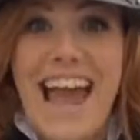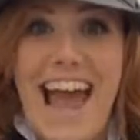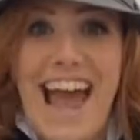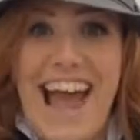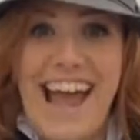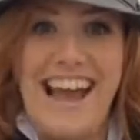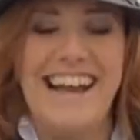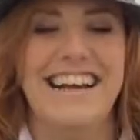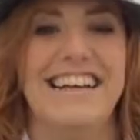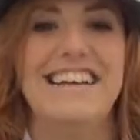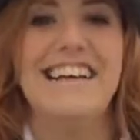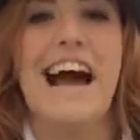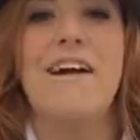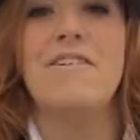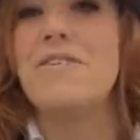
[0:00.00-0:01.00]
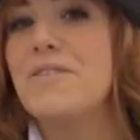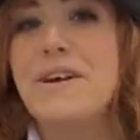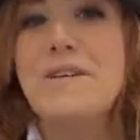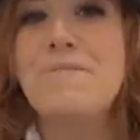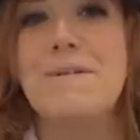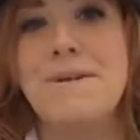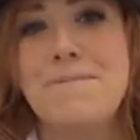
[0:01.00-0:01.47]
Yay! I'm a
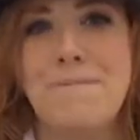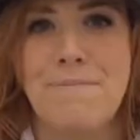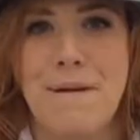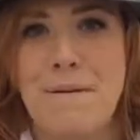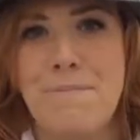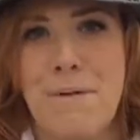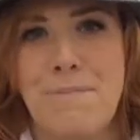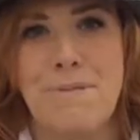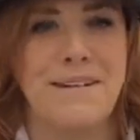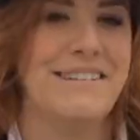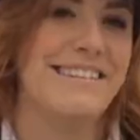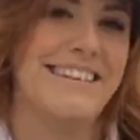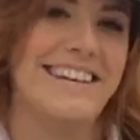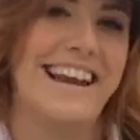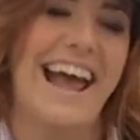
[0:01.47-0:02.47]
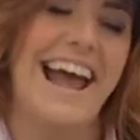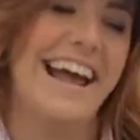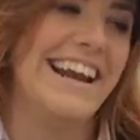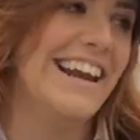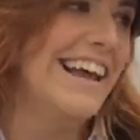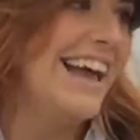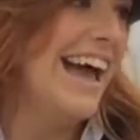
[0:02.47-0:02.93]
real per people person
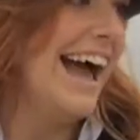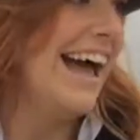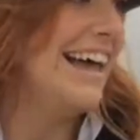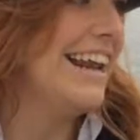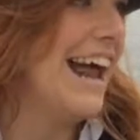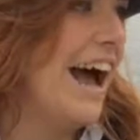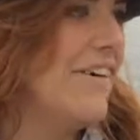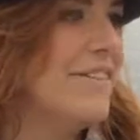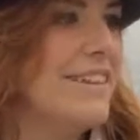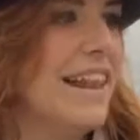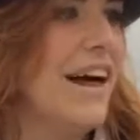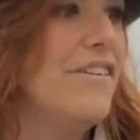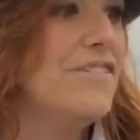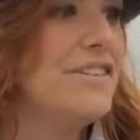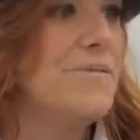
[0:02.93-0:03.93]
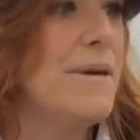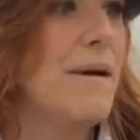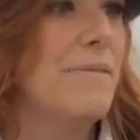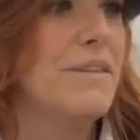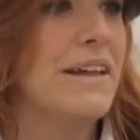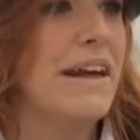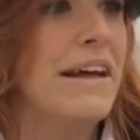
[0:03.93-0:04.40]
and, and I would love to be
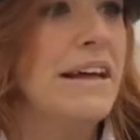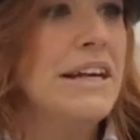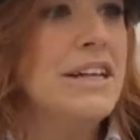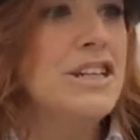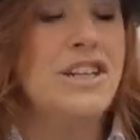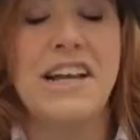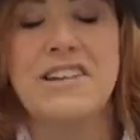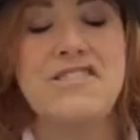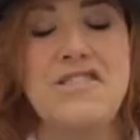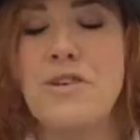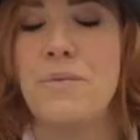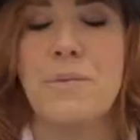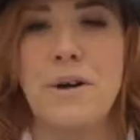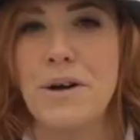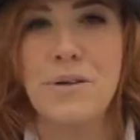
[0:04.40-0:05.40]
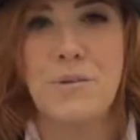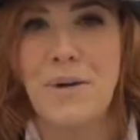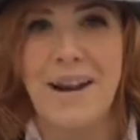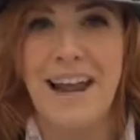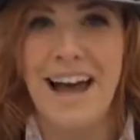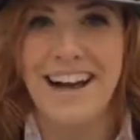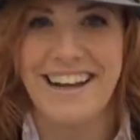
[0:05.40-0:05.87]
able to change the world
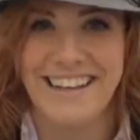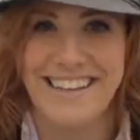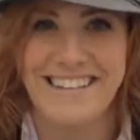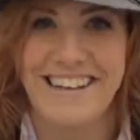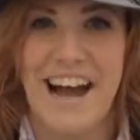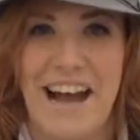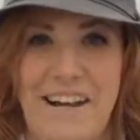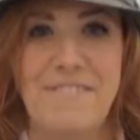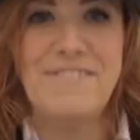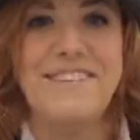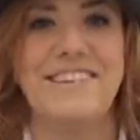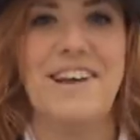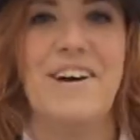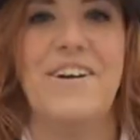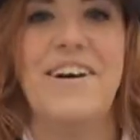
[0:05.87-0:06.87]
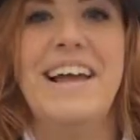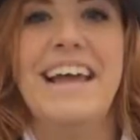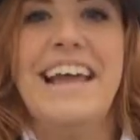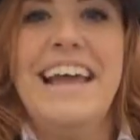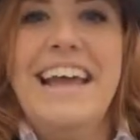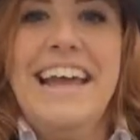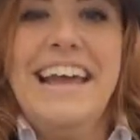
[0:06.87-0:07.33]
one hug at a time. So
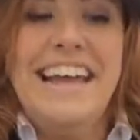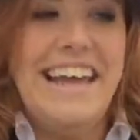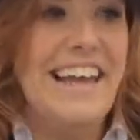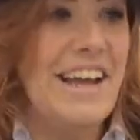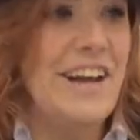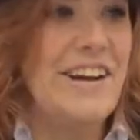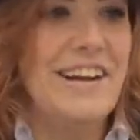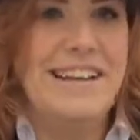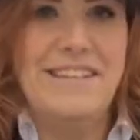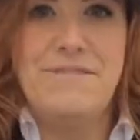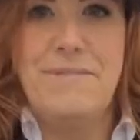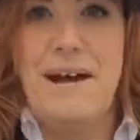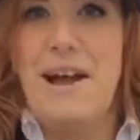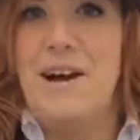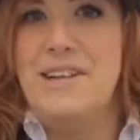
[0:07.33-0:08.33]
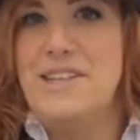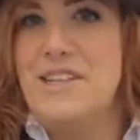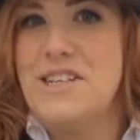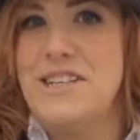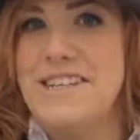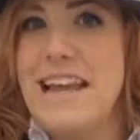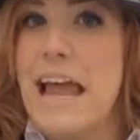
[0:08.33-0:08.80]
here is my
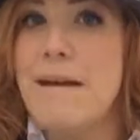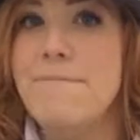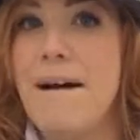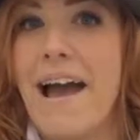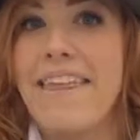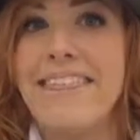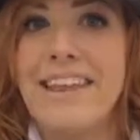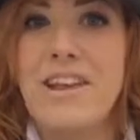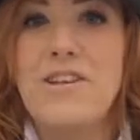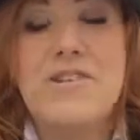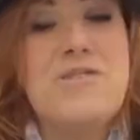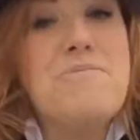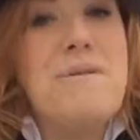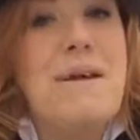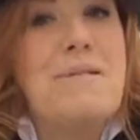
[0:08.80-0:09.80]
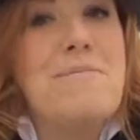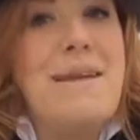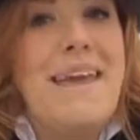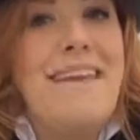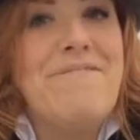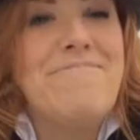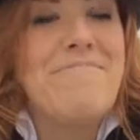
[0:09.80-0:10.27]
audition tape. I think you should pick
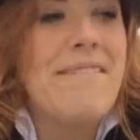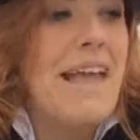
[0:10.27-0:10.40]
me.